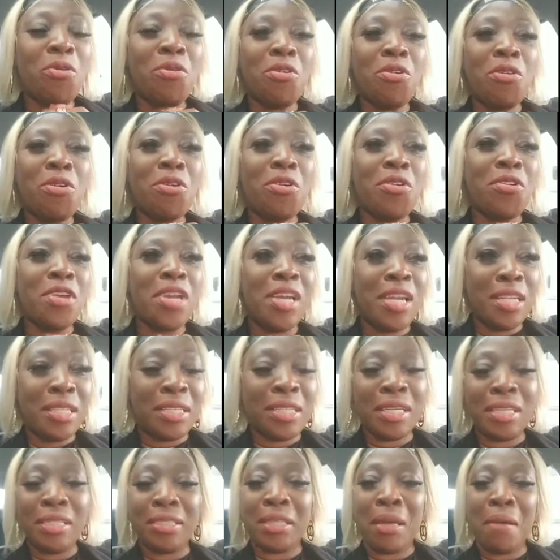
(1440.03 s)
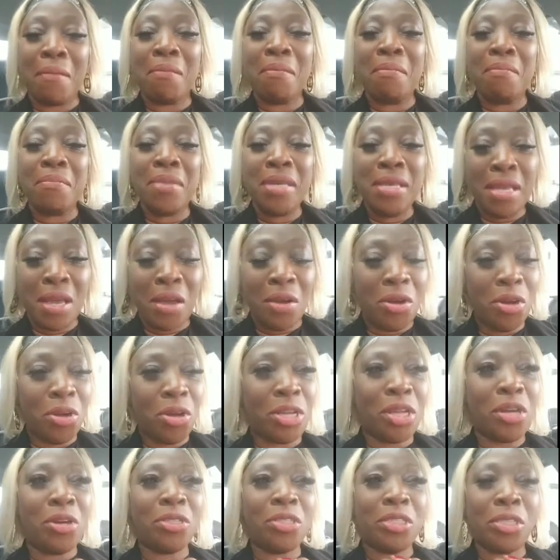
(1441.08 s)
really think that me are
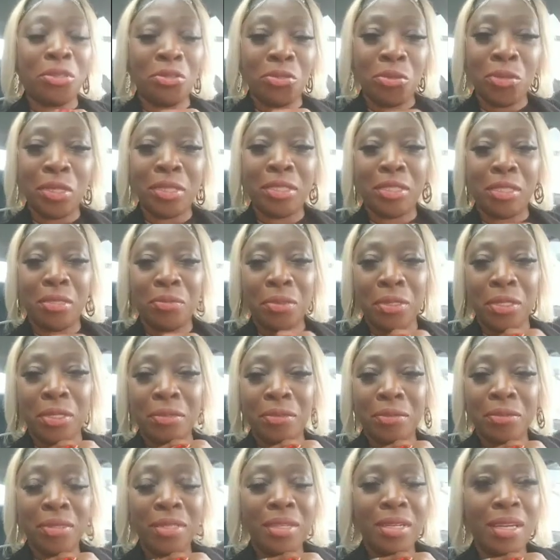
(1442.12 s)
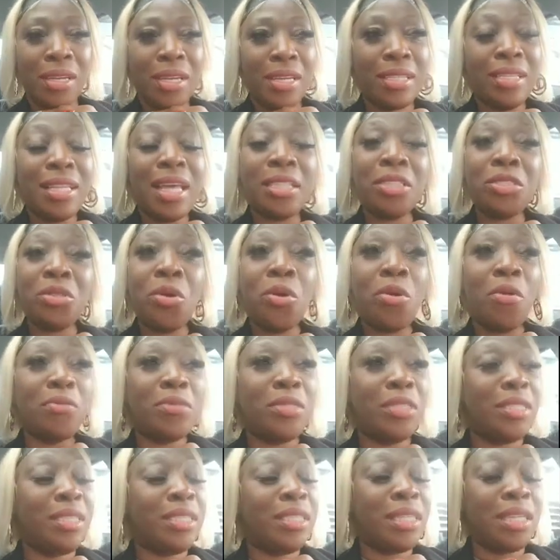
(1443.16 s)
gonna out of the room go sleep with him? That's all
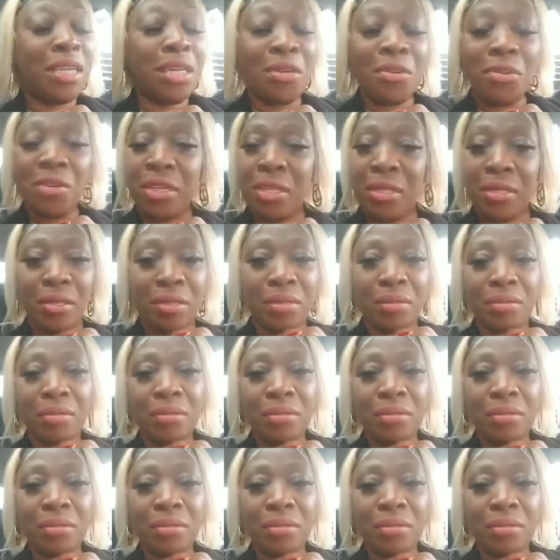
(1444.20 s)
daring.